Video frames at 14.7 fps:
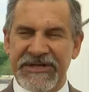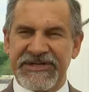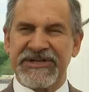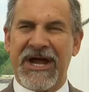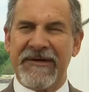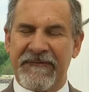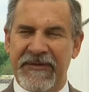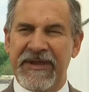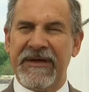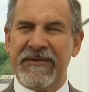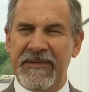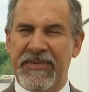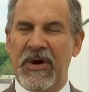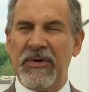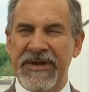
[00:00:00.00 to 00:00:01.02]
It's time for them
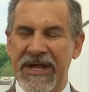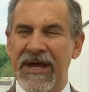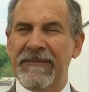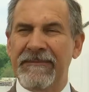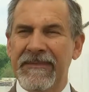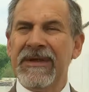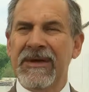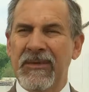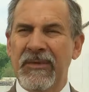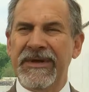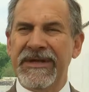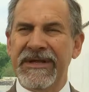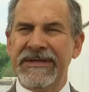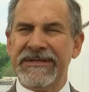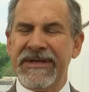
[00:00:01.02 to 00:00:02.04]
to pony up. We
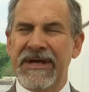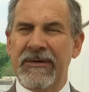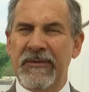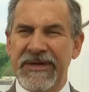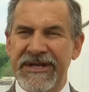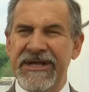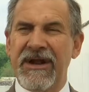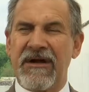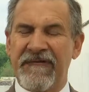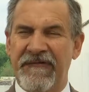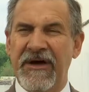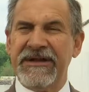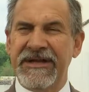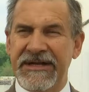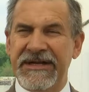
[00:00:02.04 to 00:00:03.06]
need, uh, we need our
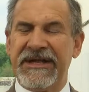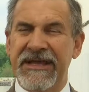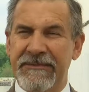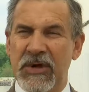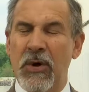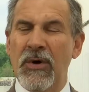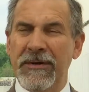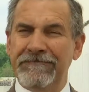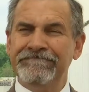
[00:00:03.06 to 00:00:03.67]
funding to keep going.